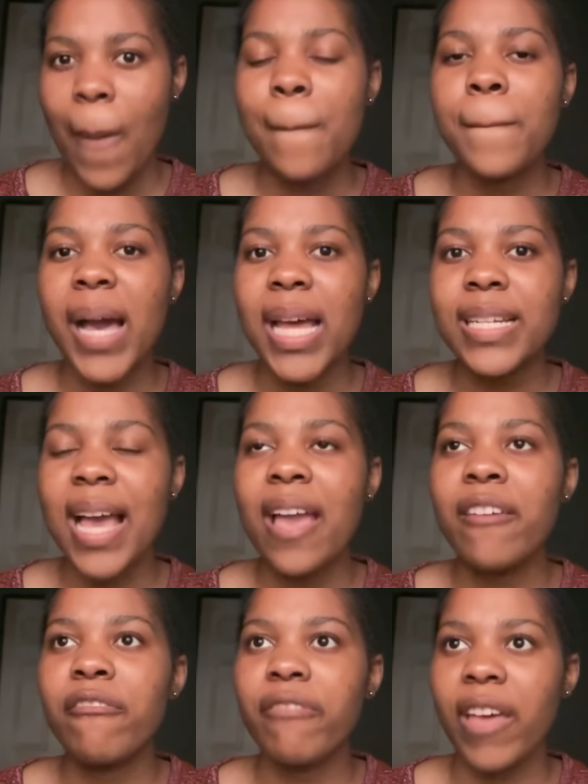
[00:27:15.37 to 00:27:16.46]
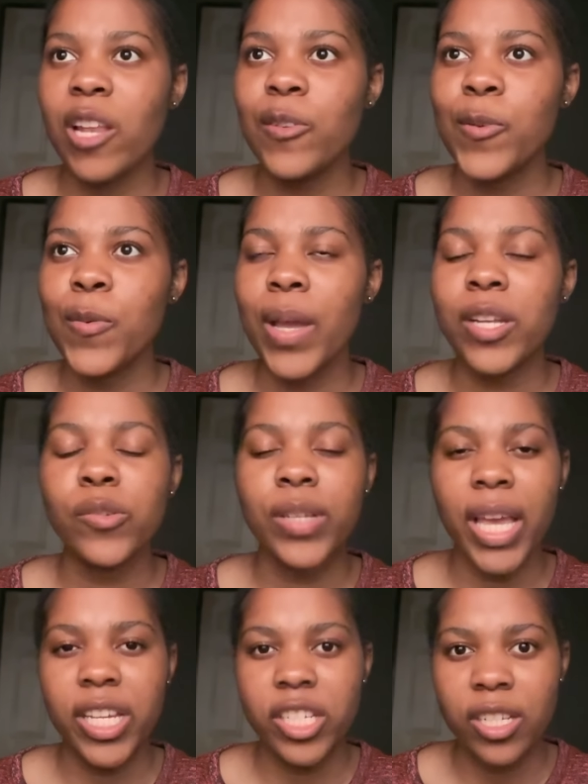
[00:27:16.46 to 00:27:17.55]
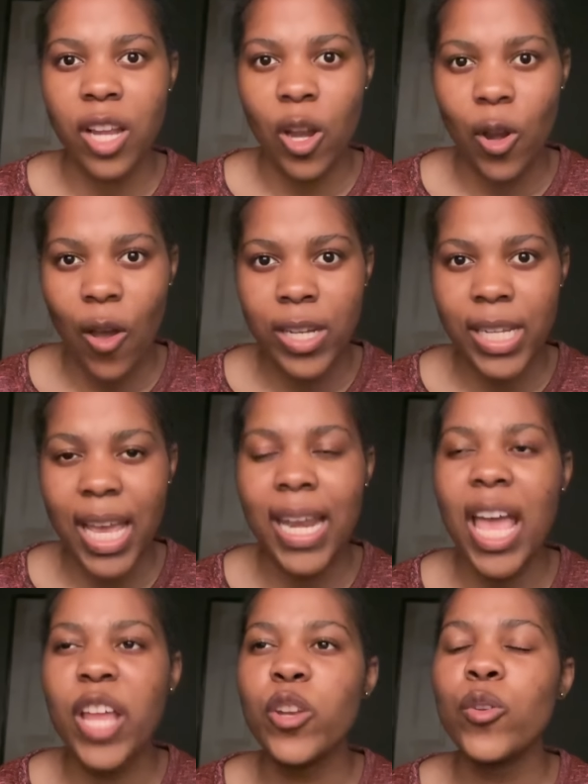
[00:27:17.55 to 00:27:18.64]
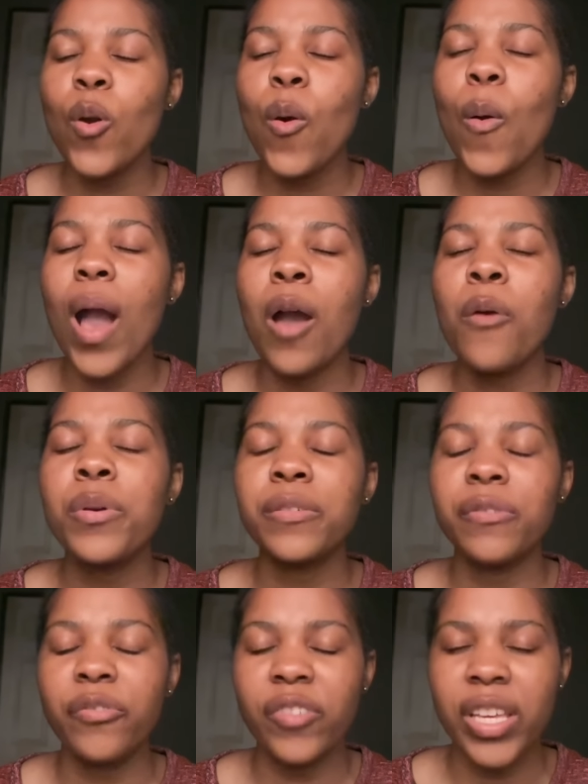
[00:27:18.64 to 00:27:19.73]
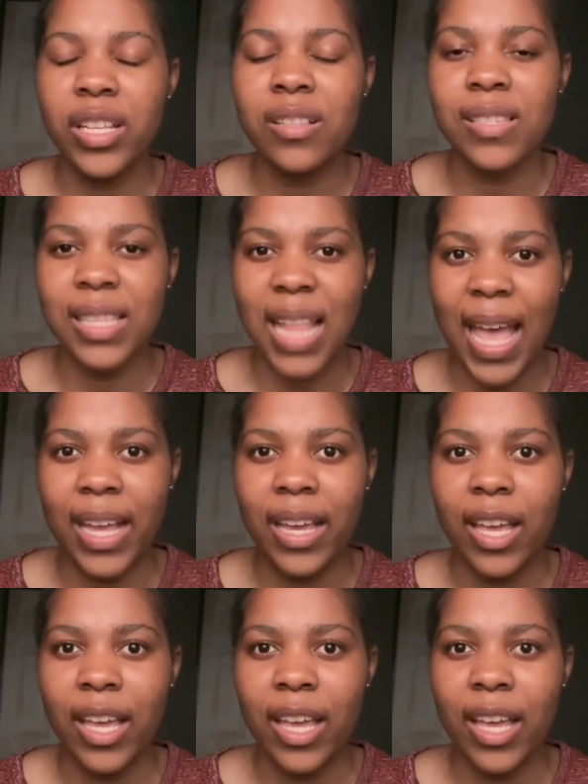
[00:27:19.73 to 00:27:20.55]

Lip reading: but I value education a lot, and I know how it feels like